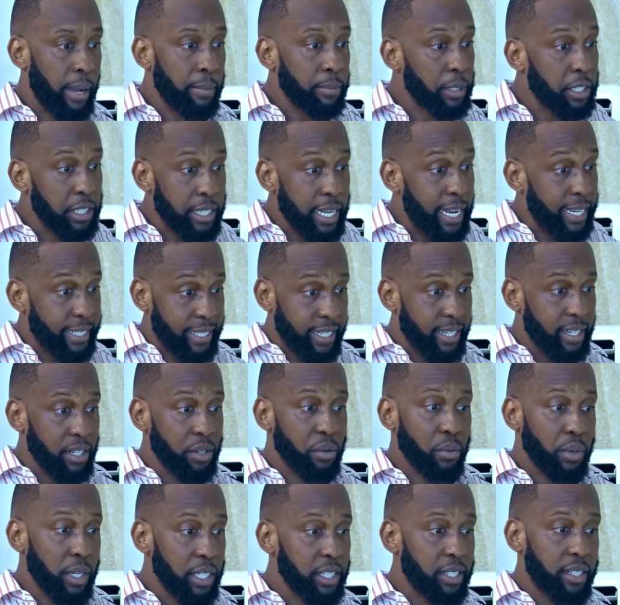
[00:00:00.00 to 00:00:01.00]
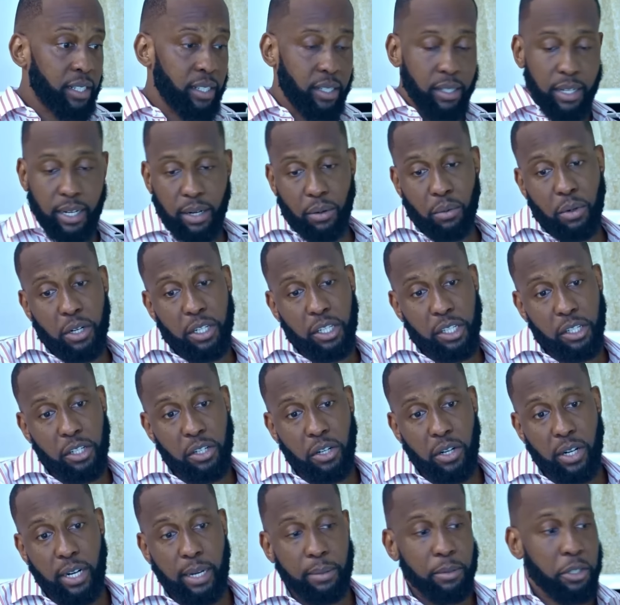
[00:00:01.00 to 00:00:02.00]
I'm just asking a question. Like, where is
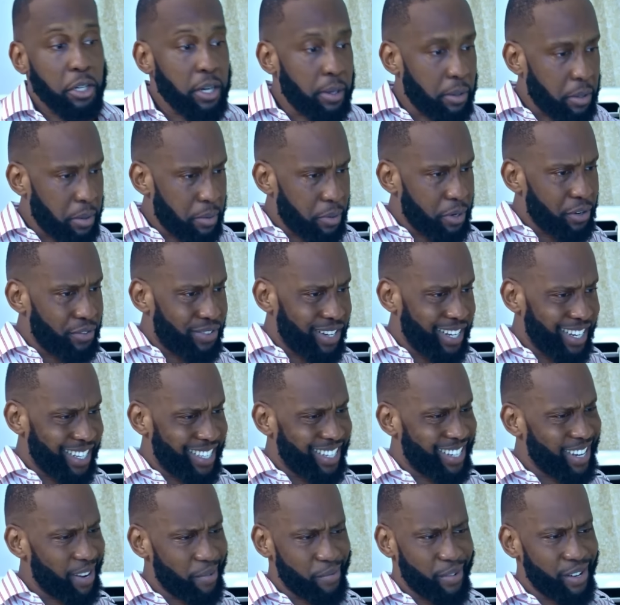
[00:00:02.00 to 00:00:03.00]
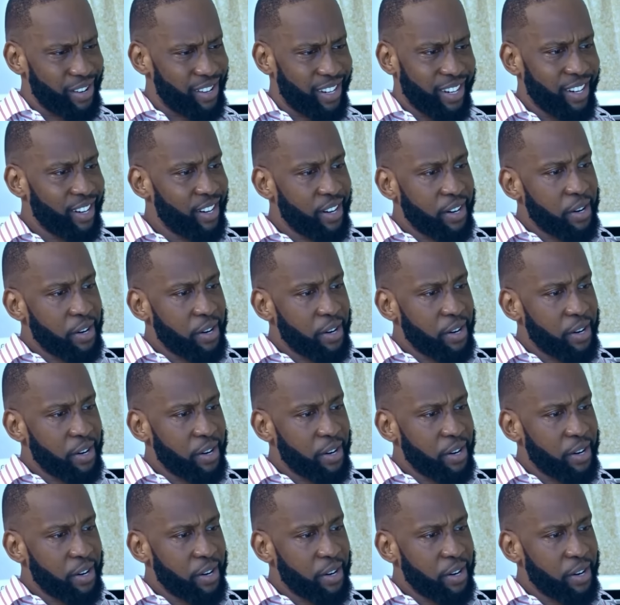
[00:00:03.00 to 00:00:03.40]
Nino? I'm sorry I'm coming off like this, I mean.